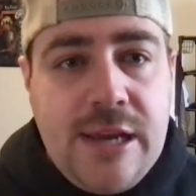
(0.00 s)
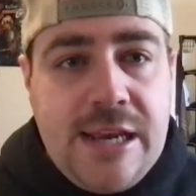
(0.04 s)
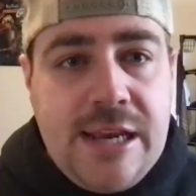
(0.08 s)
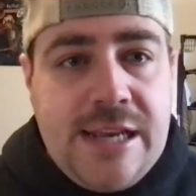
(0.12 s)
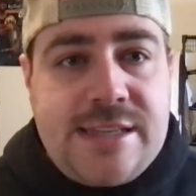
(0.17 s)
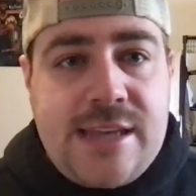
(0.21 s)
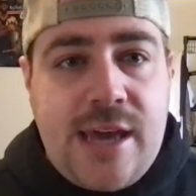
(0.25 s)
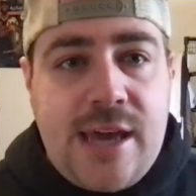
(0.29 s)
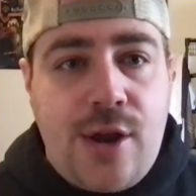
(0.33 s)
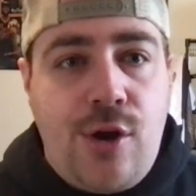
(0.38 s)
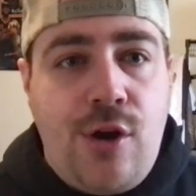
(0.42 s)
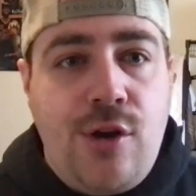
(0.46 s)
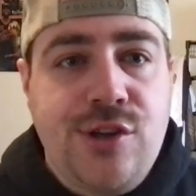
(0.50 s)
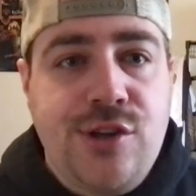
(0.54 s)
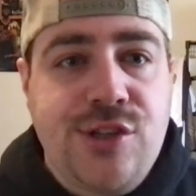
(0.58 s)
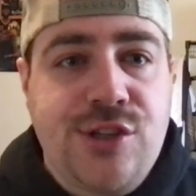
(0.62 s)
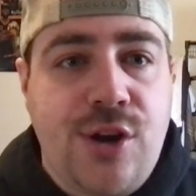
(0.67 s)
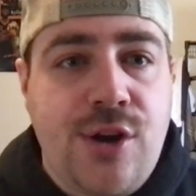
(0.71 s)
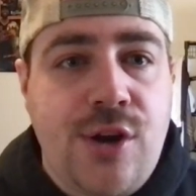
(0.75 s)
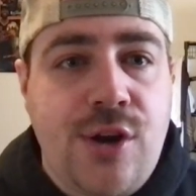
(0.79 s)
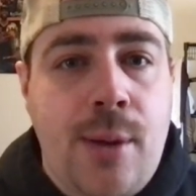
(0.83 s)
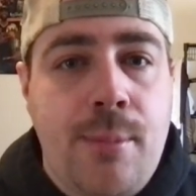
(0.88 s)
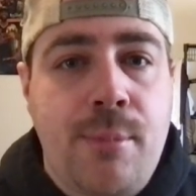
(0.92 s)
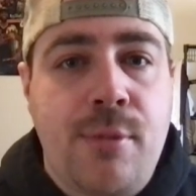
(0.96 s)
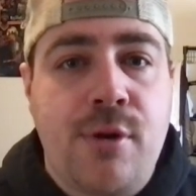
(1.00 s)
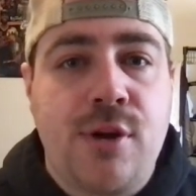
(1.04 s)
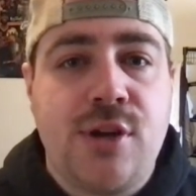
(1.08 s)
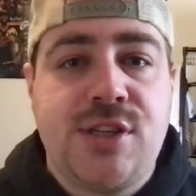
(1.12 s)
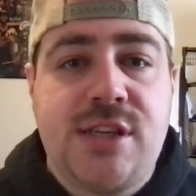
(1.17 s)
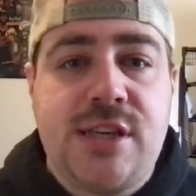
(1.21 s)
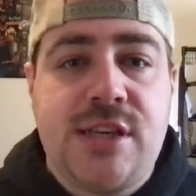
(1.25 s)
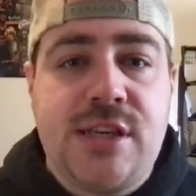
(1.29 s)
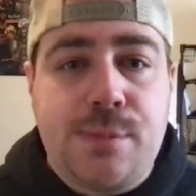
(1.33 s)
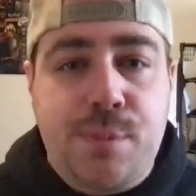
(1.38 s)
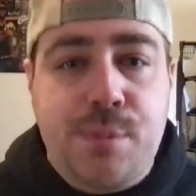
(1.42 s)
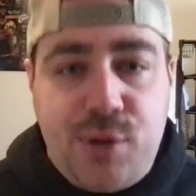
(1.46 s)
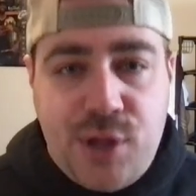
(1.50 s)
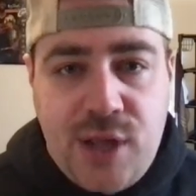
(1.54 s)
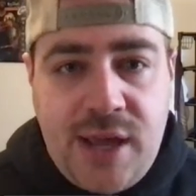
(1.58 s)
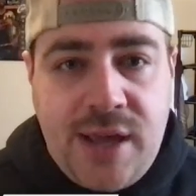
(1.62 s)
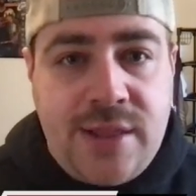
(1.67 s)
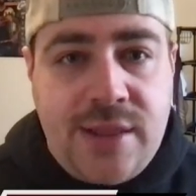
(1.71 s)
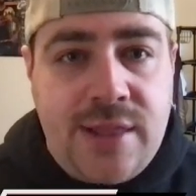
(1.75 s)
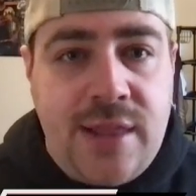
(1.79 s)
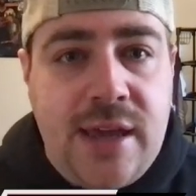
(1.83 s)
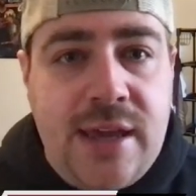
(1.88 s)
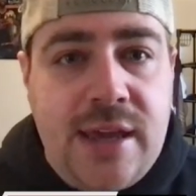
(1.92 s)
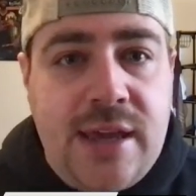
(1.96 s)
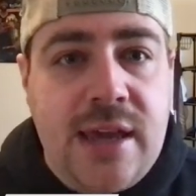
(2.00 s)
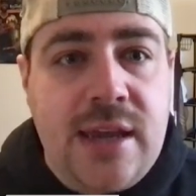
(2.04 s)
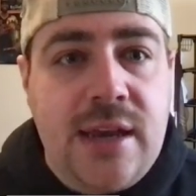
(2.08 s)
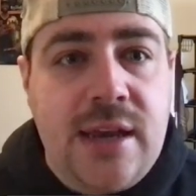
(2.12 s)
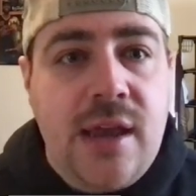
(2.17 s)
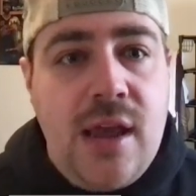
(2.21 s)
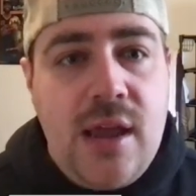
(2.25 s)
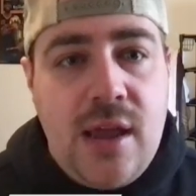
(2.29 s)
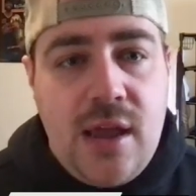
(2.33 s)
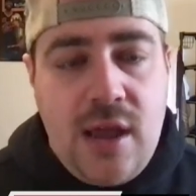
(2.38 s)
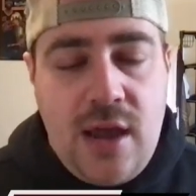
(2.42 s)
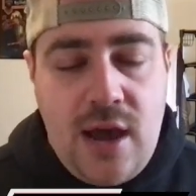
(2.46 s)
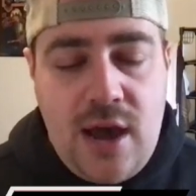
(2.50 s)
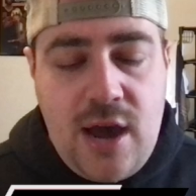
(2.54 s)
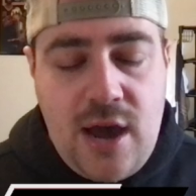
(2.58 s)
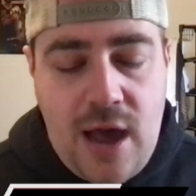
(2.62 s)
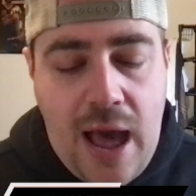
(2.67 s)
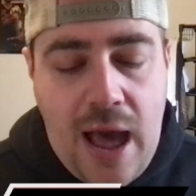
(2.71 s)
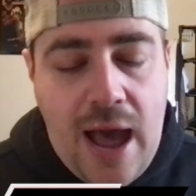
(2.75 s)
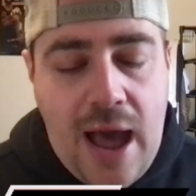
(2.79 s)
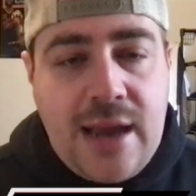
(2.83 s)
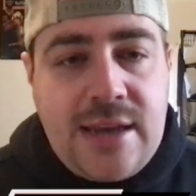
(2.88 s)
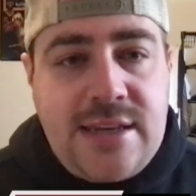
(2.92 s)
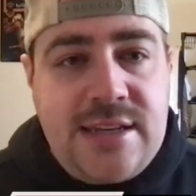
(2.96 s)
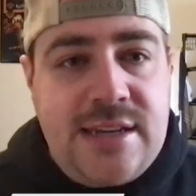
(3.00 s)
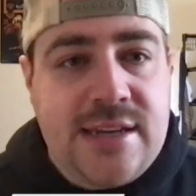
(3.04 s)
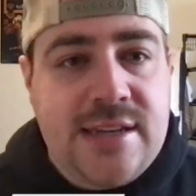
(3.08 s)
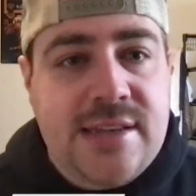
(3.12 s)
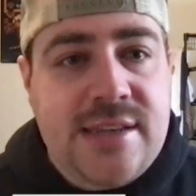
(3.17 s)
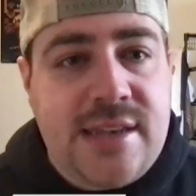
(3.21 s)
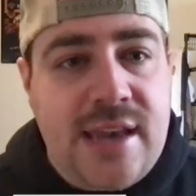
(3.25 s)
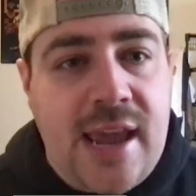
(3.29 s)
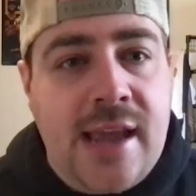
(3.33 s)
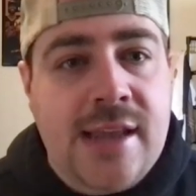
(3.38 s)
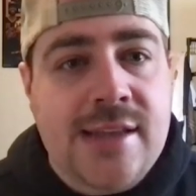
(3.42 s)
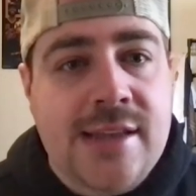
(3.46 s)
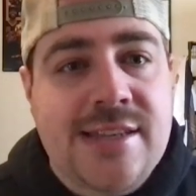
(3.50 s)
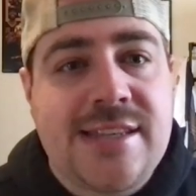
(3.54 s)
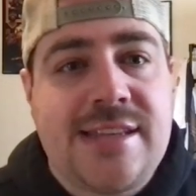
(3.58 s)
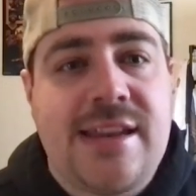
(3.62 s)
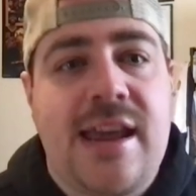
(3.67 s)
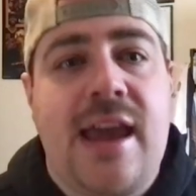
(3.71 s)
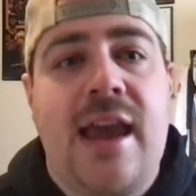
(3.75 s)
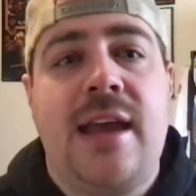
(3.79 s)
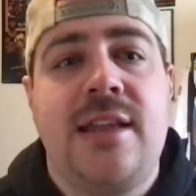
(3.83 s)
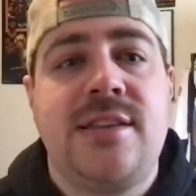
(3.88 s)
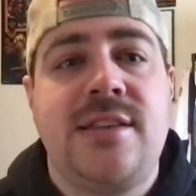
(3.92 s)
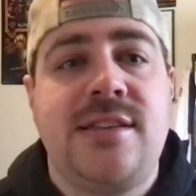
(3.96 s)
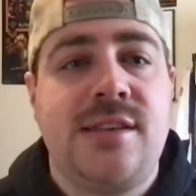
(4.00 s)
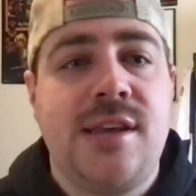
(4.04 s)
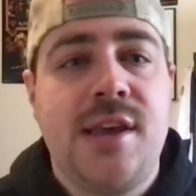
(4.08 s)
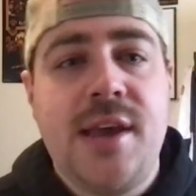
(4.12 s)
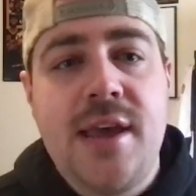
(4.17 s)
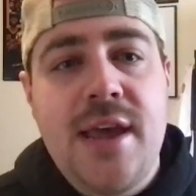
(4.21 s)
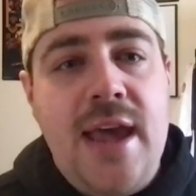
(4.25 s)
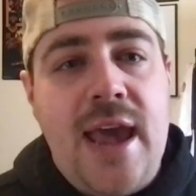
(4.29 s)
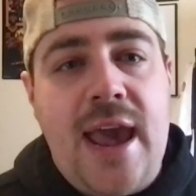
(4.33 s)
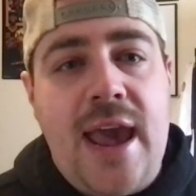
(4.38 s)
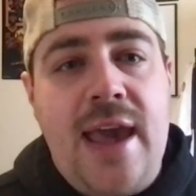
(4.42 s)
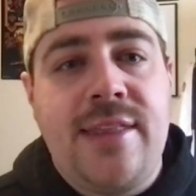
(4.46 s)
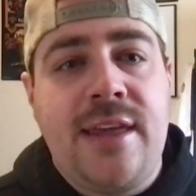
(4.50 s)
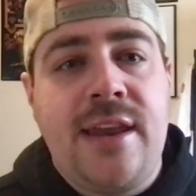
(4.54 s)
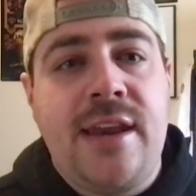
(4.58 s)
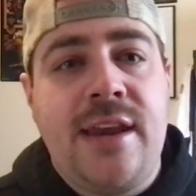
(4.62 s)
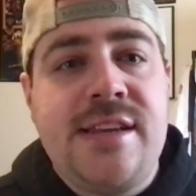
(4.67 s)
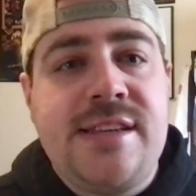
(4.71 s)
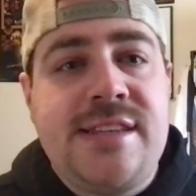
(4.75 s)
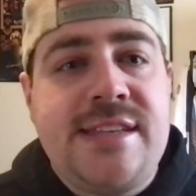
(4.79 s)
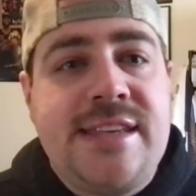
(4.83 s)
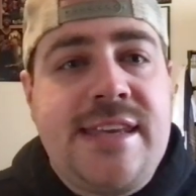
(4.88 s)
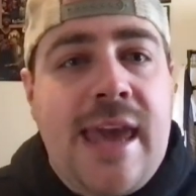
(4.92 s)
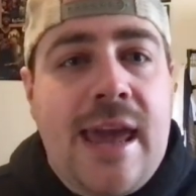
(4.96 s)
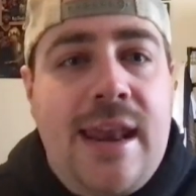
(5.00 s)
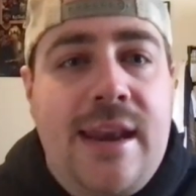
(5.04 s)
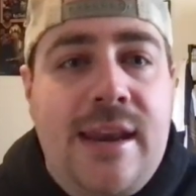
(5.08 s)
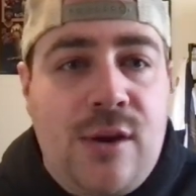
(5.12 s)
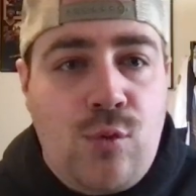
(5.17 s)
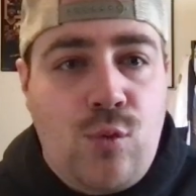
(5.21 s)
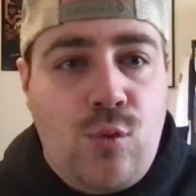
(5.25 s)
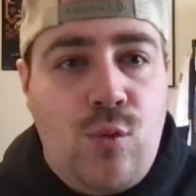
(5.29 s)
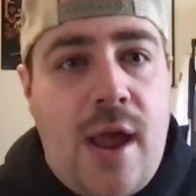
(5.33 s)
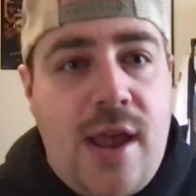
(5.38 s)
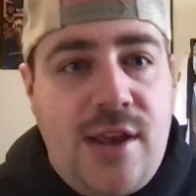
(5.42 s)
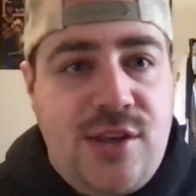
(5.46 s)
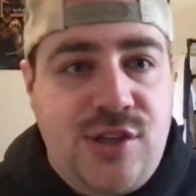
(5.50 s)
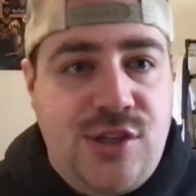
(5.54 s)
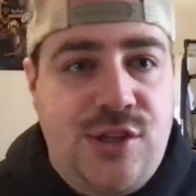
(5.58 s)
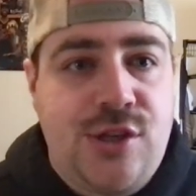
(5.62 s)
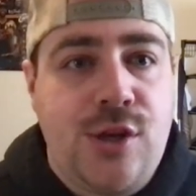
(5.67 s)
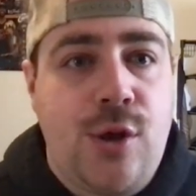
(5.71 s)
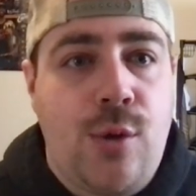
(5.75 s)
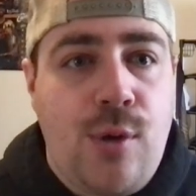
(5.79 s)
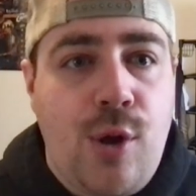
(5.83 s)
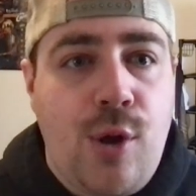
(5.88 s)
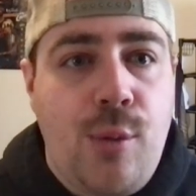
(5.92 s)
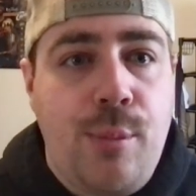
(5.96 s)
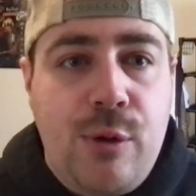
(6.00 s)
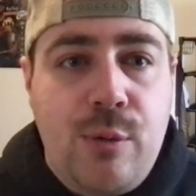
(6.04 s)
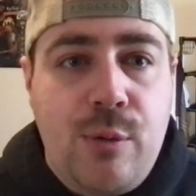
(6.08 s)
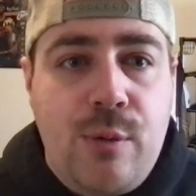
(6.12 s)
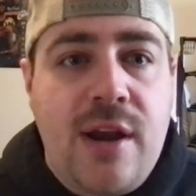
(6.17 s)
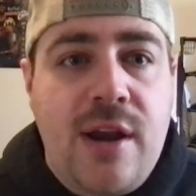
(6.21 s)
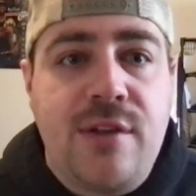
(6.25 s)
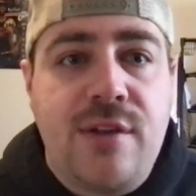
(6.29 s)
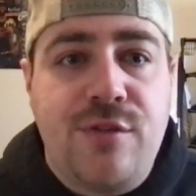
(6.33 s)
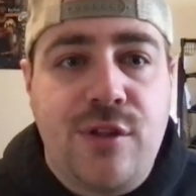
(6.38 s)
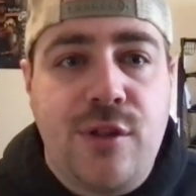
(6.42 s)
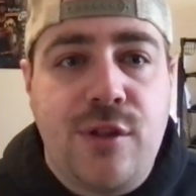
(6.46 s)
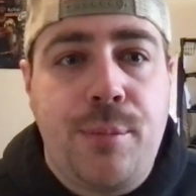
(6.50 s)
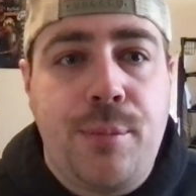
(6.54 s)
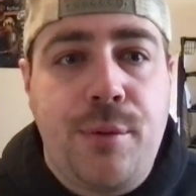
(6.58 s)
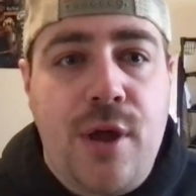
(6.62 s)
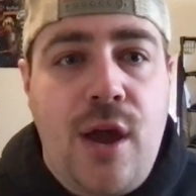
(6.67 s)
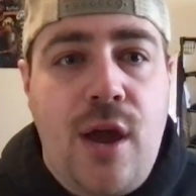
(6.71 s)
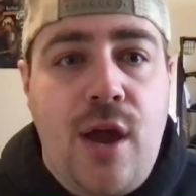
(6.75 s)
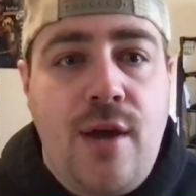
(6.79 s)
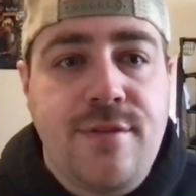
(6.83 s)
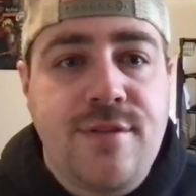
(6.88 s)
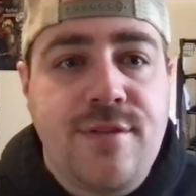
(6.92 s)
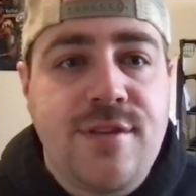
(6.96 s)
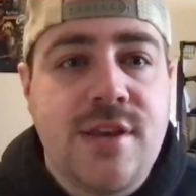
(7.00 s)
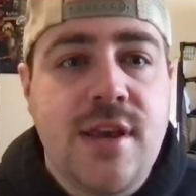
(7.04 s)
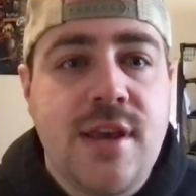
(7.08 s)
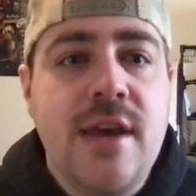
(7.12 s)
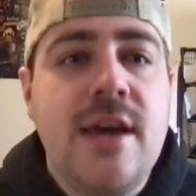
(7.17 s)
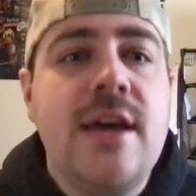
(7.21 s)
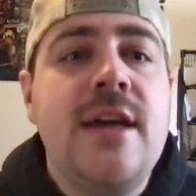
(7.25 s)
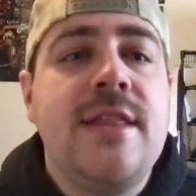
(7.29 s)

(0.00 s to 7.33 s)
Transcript: He's got all-star numbers. He's playing like it, eye test and stats, and then he's getting rest so he'll be ready for the playoffs.